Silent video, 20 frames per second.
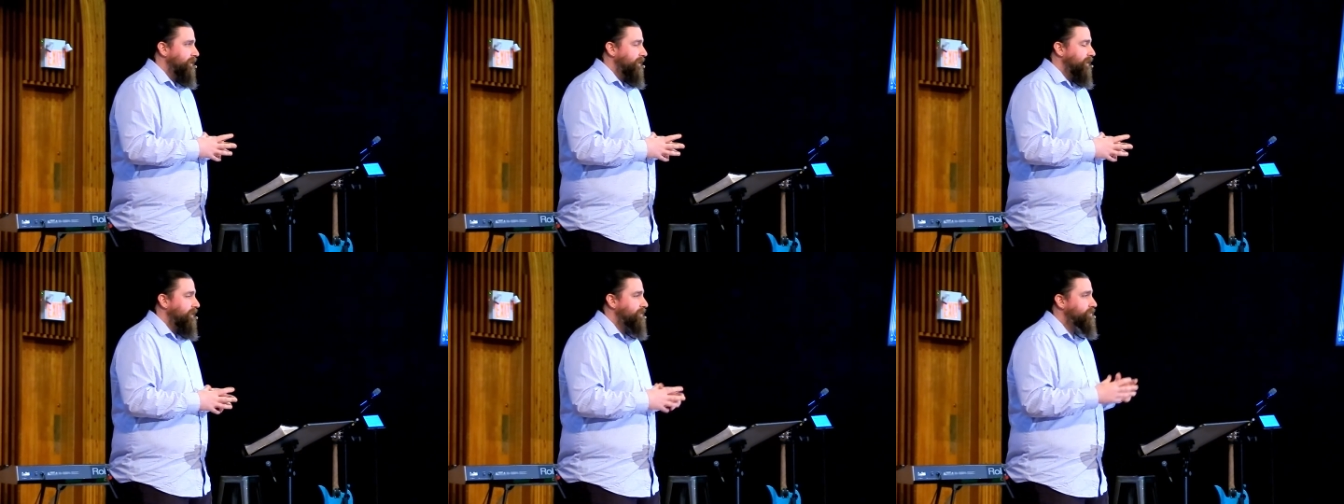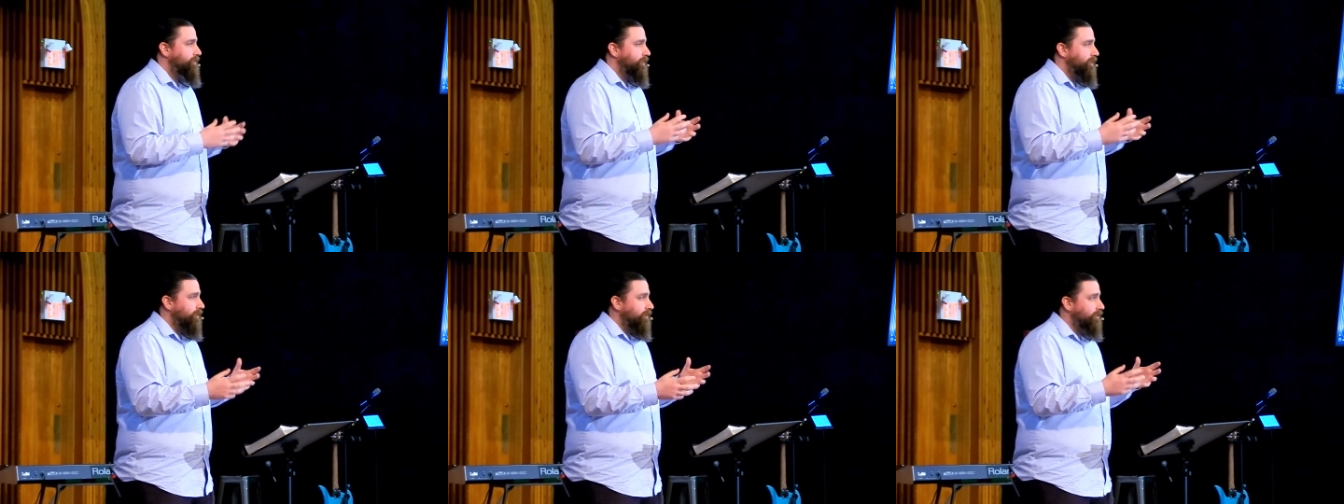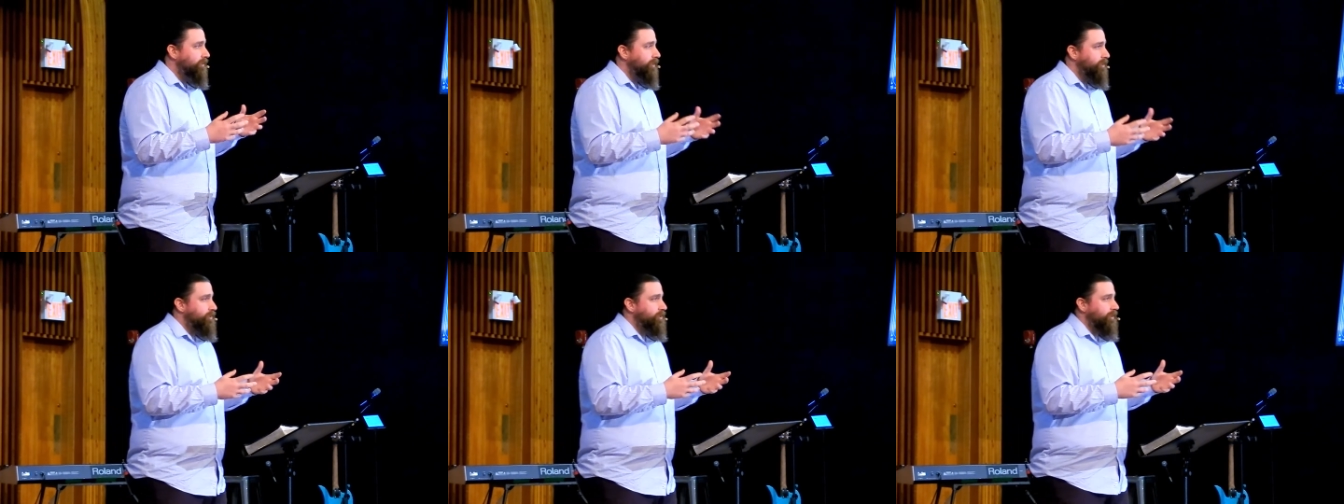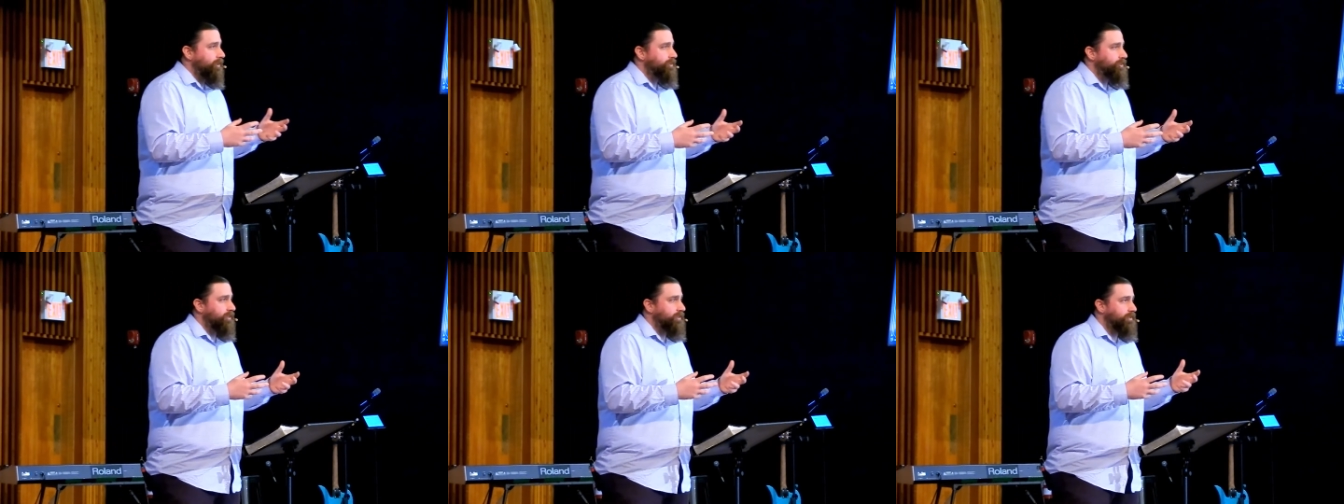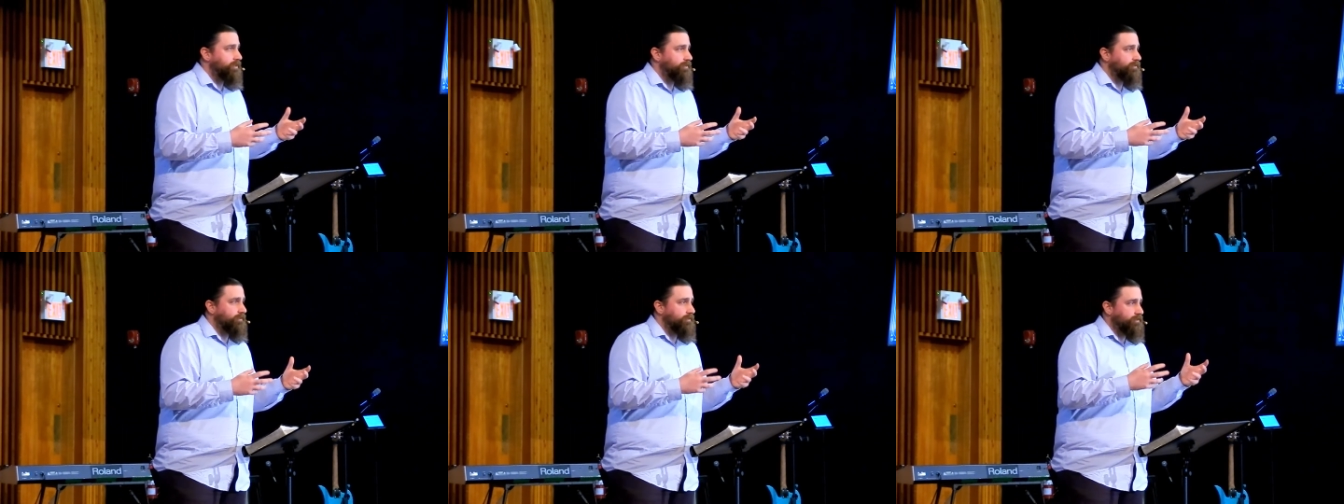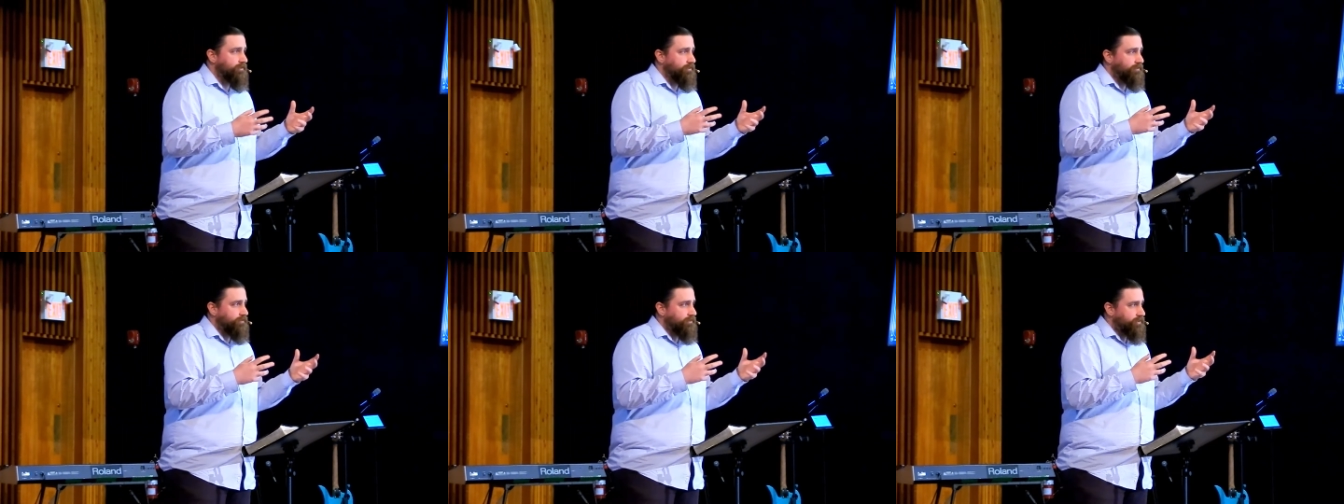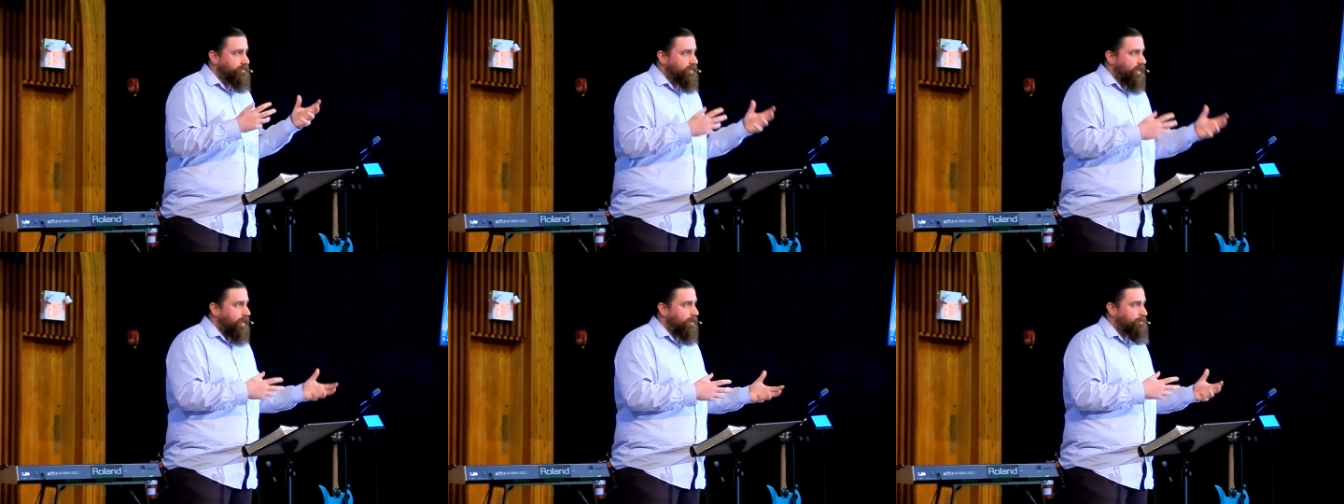And so the early church
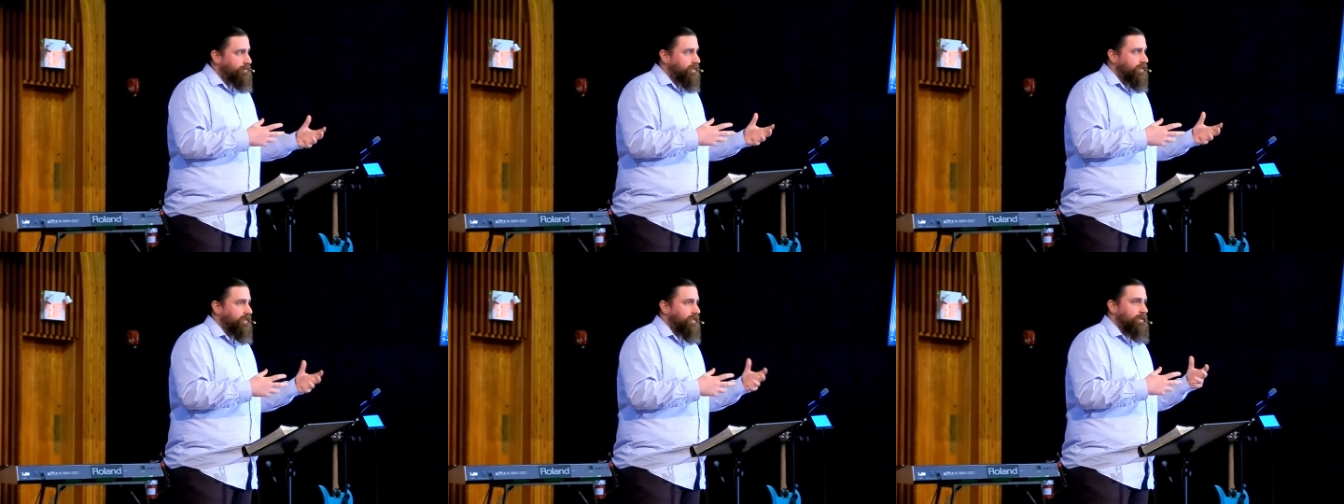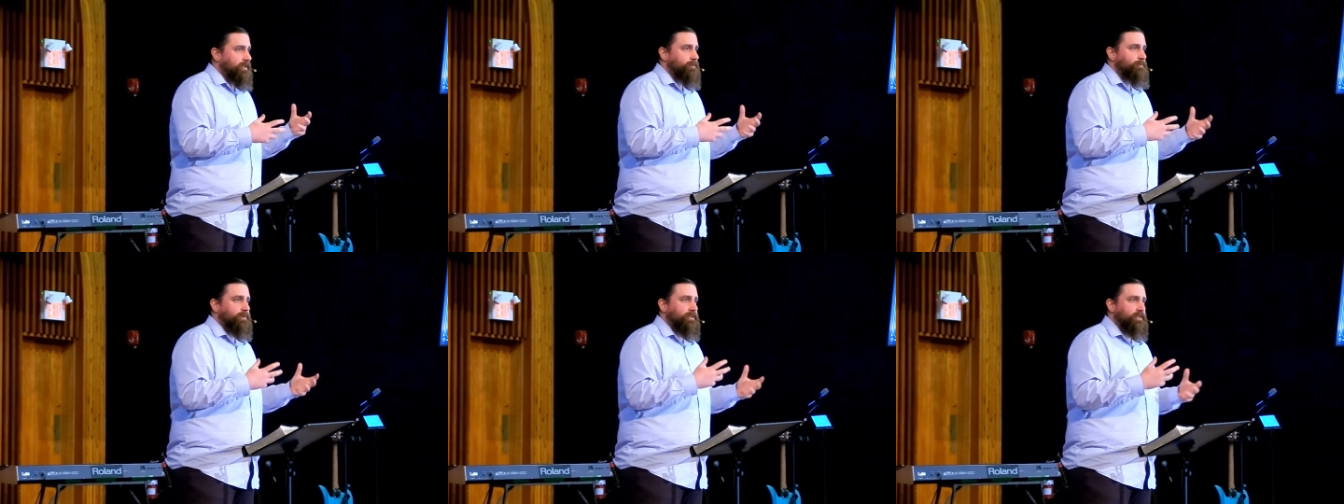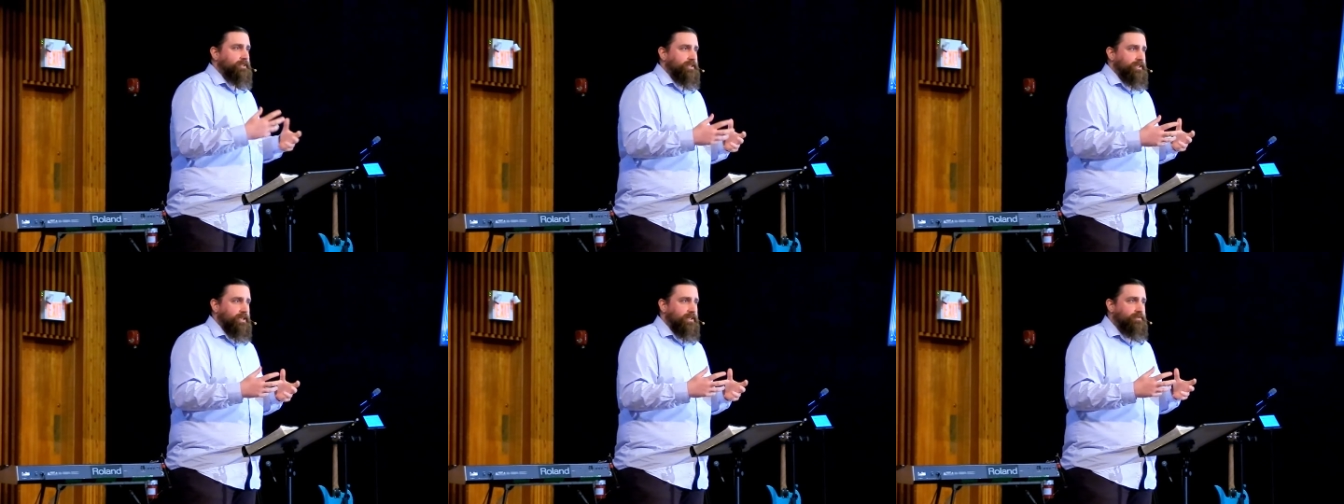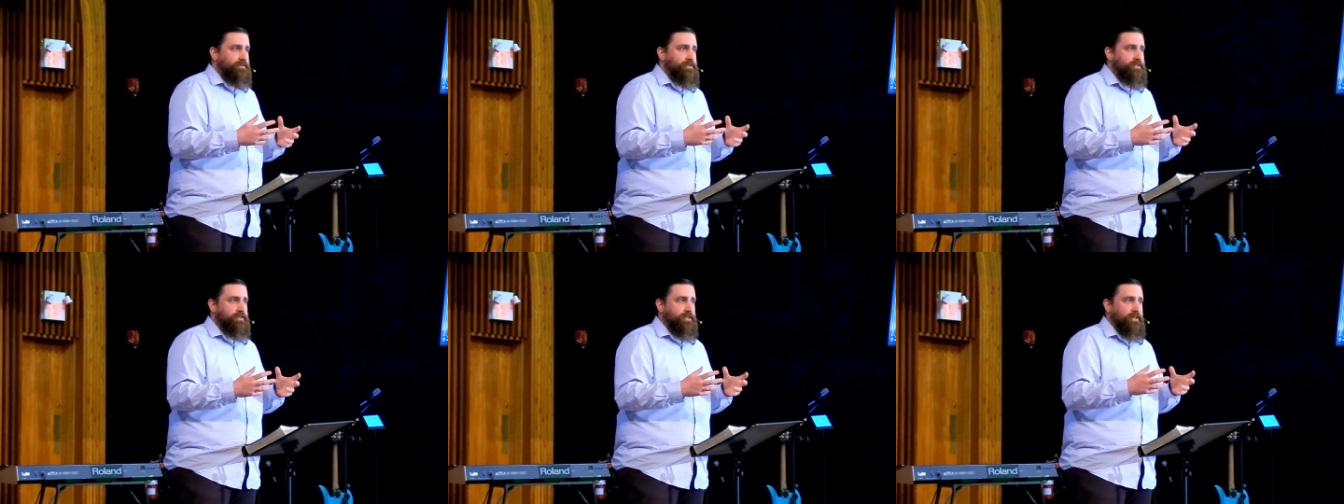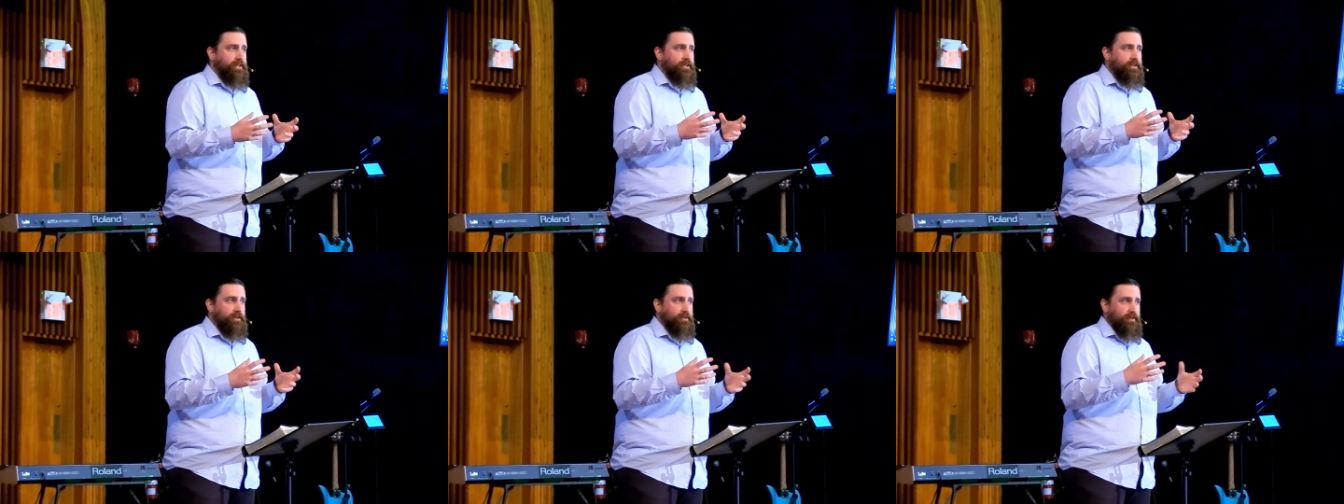adopted their beliefs in a,